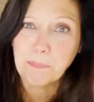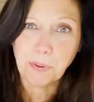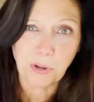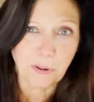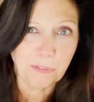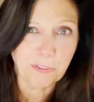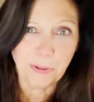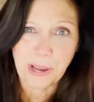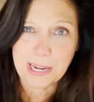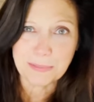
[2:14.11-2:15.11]
put a
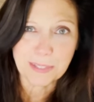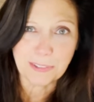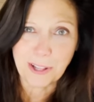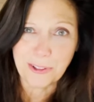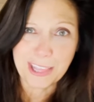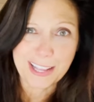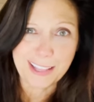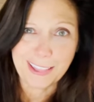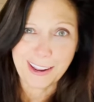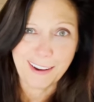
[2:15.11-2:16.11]
few items of clothing
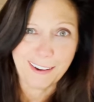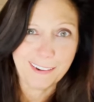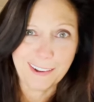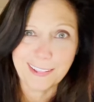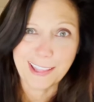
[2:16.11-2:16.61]
in there,